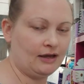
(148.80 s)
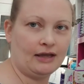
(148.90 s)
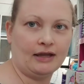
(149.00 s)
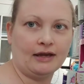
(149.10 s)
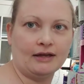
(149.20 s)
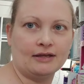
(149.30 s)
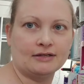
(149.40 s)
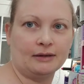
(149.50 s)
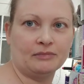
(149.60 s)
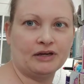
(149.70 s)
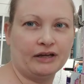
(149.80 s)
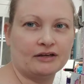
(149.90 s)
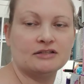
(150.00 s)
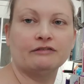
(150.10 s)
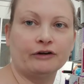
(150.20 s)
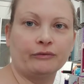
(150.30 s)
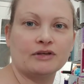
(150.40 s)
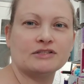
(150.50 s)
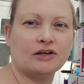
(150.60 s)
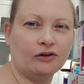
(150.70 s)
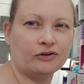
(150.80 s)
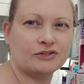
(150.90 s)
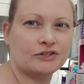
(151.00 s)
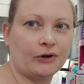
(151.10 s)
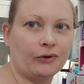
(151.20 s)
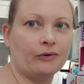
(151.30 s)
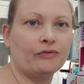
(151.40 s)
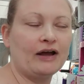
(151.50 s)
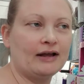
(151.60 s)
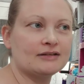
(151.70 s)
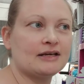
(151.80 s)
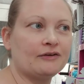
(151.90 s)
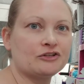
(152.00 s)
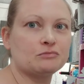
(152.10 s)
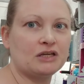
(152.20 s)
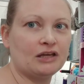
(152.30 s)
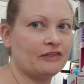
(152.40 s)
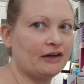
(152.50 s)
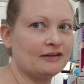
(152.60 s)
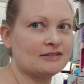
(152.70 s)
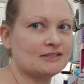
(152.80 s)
and I'm getting a different result. So that tells me that